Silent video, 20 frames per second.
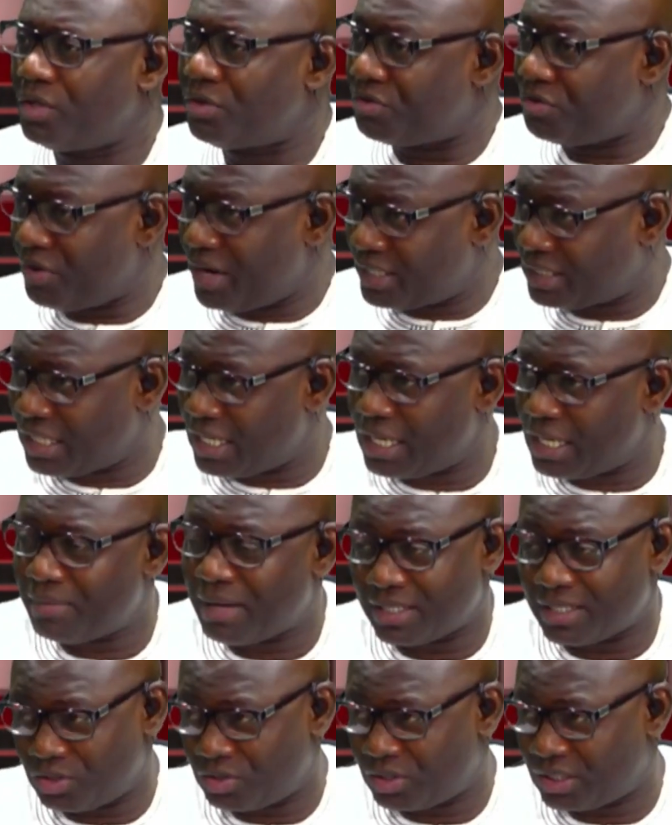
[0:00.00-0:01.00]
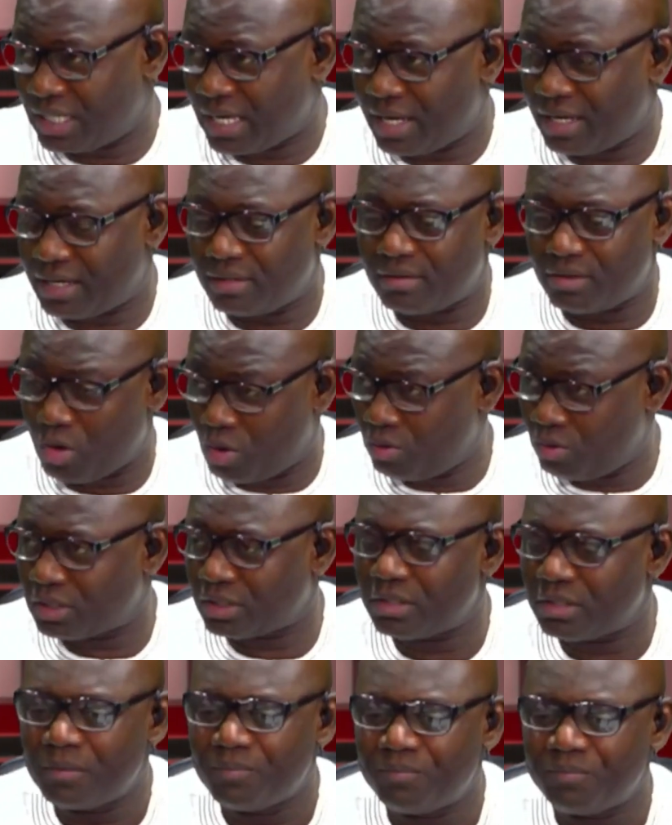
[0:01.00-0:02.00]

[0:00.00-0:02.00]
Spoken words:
you threaten him, as you said, quote,